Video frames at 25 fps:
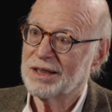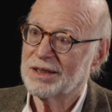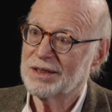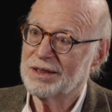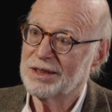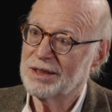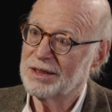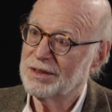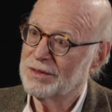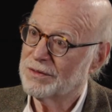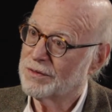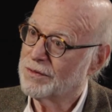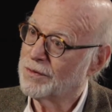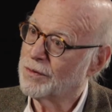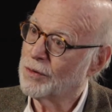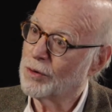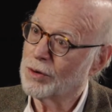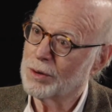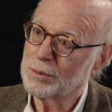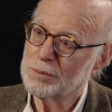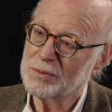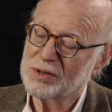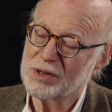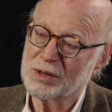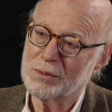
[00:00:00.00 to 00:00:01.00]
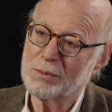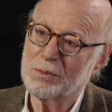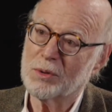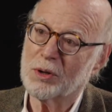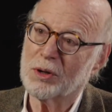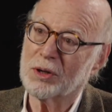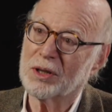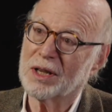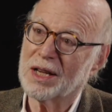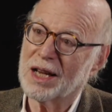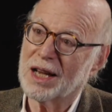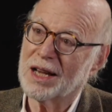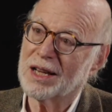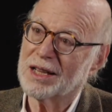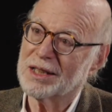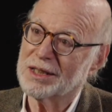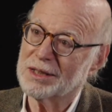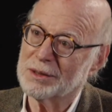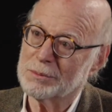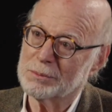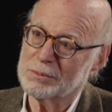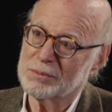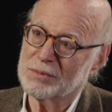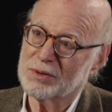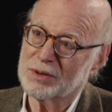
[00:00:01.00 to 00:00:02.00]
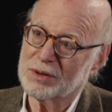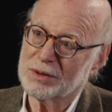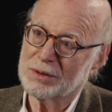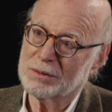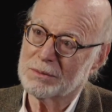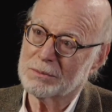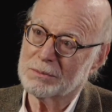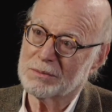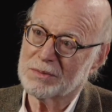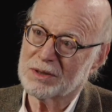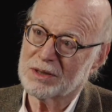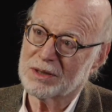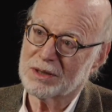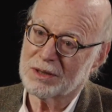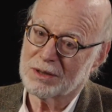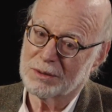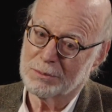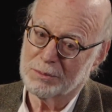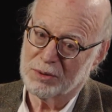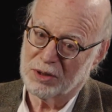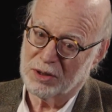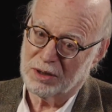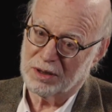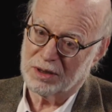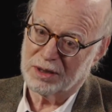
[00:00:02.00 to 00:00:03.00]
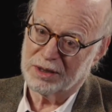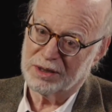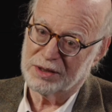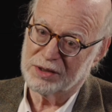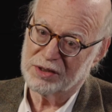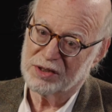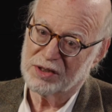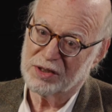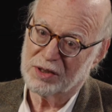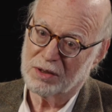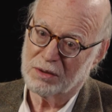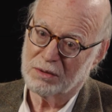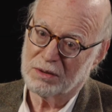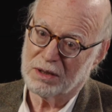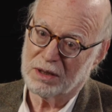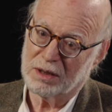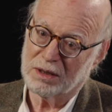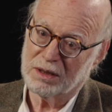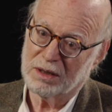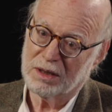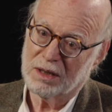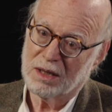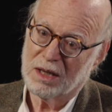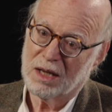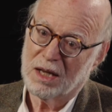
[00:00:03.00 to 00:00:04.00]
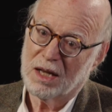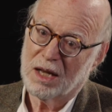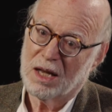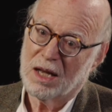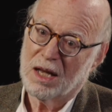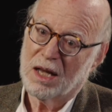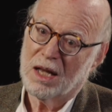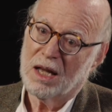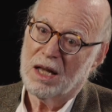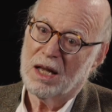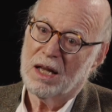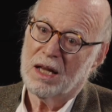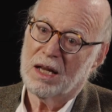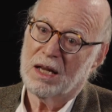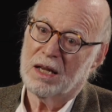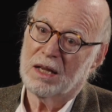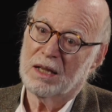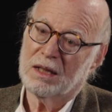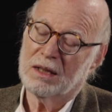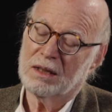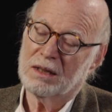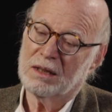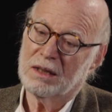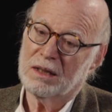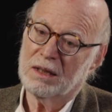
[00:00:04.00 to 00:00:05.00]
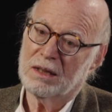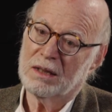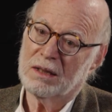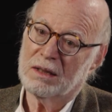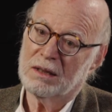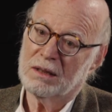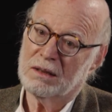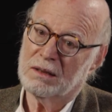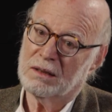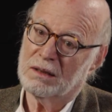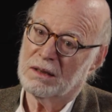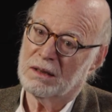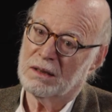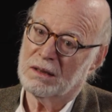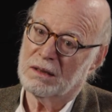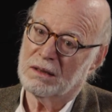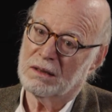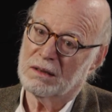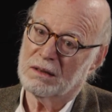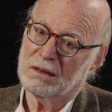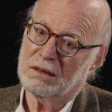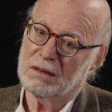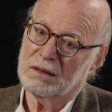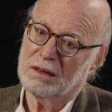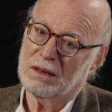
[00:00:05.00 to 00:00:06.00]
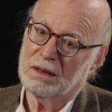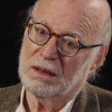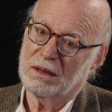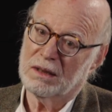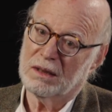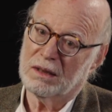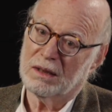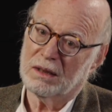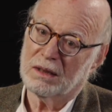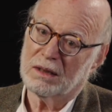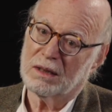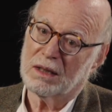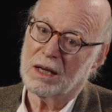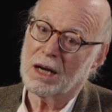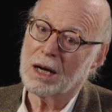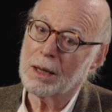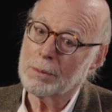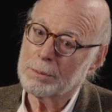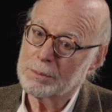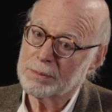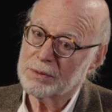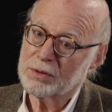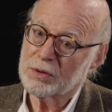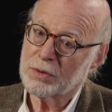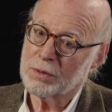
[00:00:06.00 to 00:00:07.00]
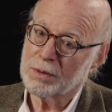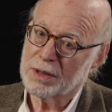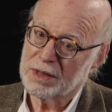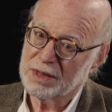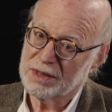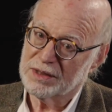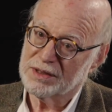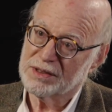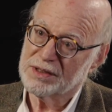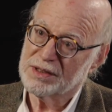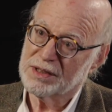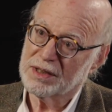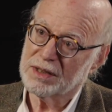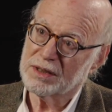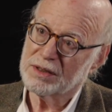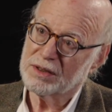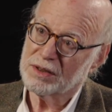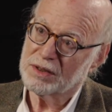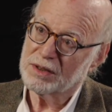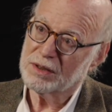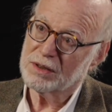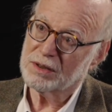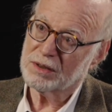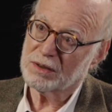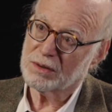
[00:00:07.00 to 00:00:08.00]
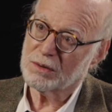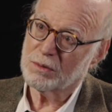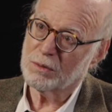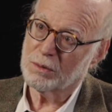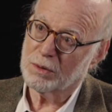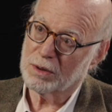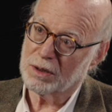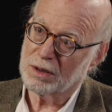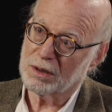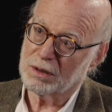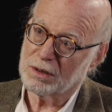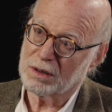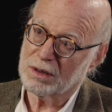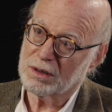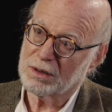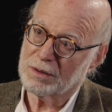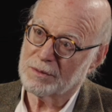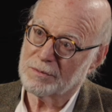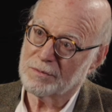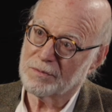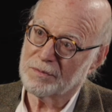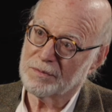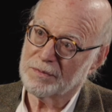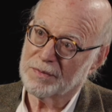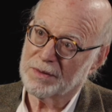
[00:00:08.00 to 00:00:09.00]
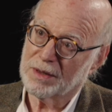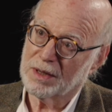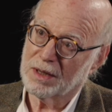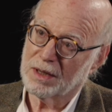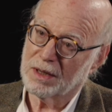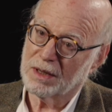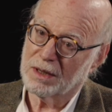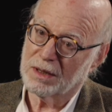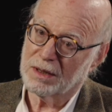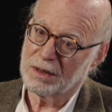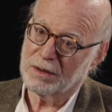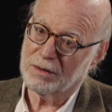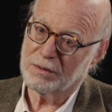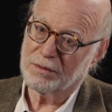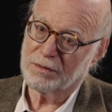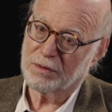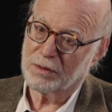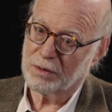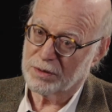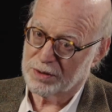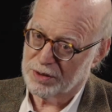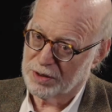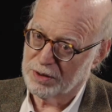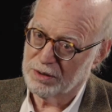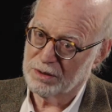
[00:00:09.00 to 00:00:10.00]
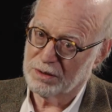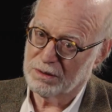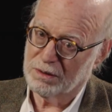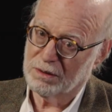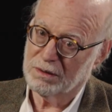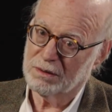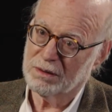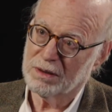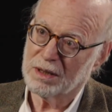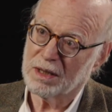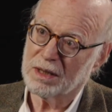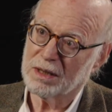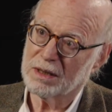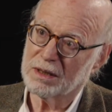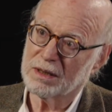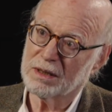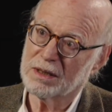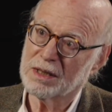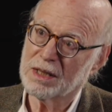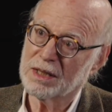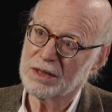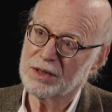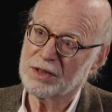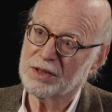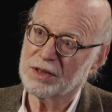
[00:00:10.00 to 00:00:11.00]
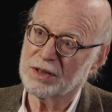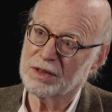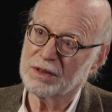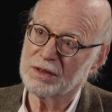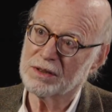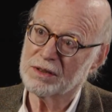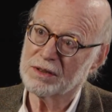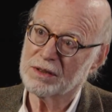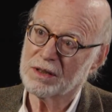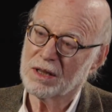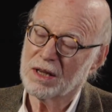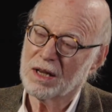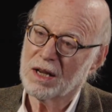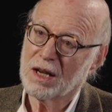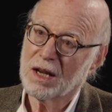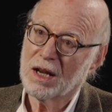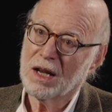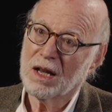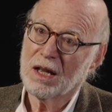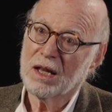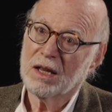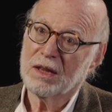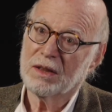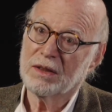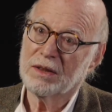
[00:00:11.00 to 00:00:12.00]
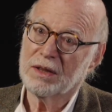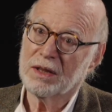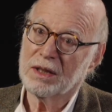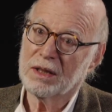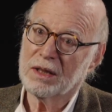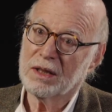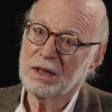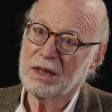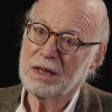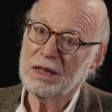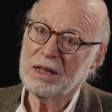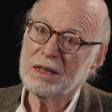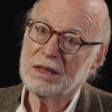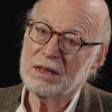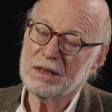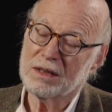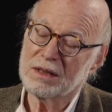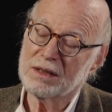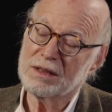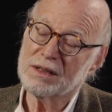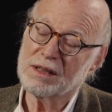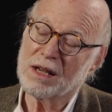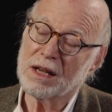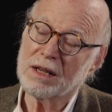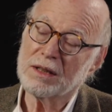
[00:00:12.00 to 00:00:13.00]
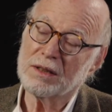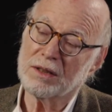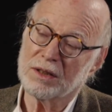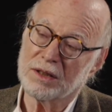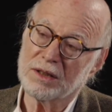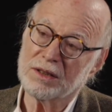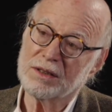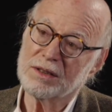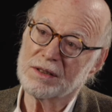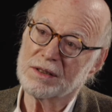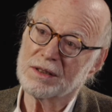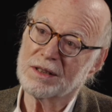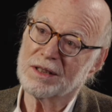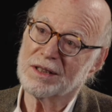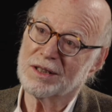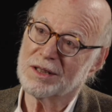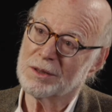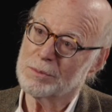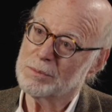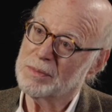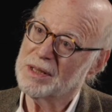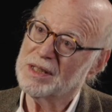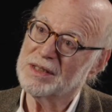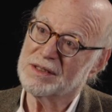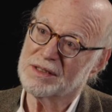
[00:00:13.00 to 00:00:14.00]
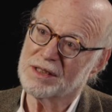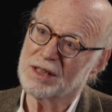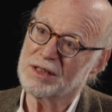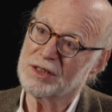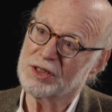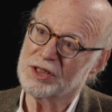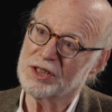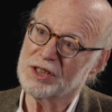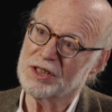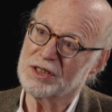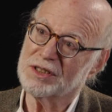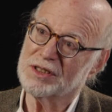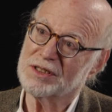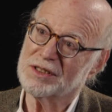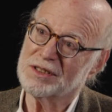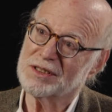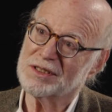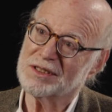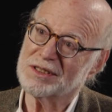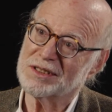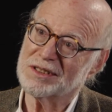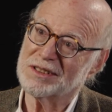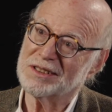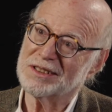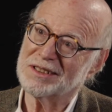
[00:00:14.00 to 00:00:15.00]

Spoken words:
the forms are more adaptable, and so on. And in the COP26 work for the United Nations, the lead designers are paysagistes,